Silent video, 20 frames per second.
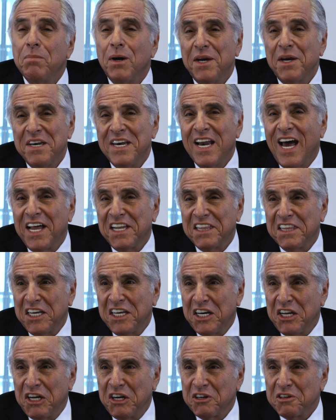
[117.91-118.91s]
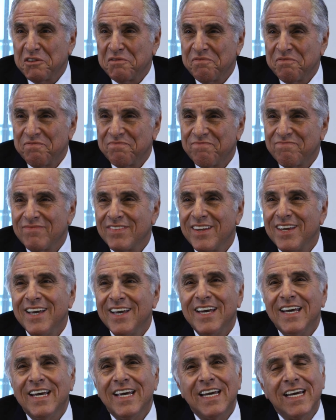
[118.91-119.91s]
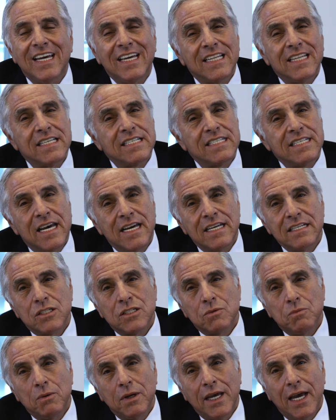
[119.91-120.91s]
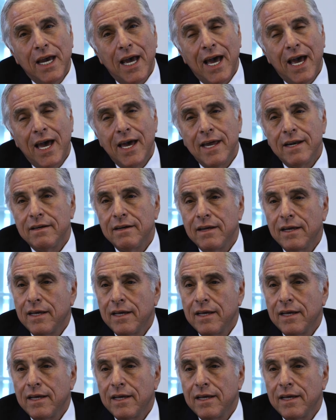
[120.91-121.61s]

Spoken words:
but not linear. In the sense, we had